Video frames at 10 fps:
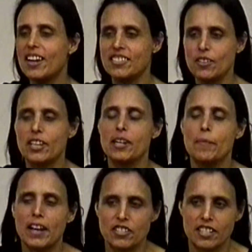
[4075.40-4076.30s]
you know, as you can
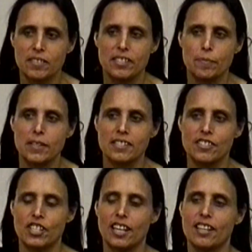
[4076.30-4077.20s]
imagine, it was
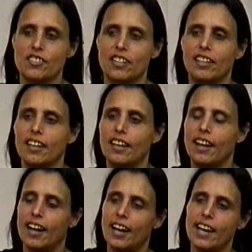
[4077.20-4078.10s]
immensely challenging.
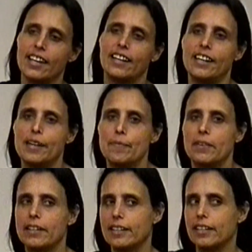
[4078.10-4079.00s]
I,
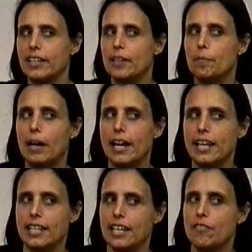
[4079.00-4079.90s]
um,
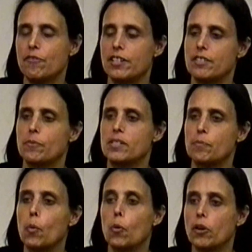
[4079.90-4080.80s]
my infant
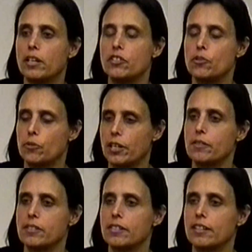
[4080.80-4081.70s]
was born in
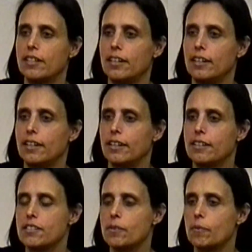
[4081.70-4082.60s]
2000.
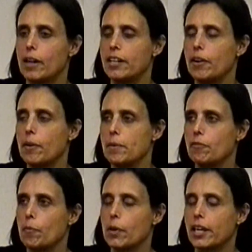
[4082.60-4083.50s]
And so right now, I
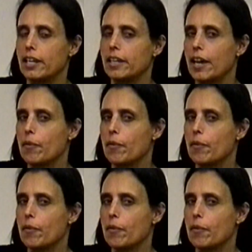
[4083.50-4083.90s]
mean, from what I can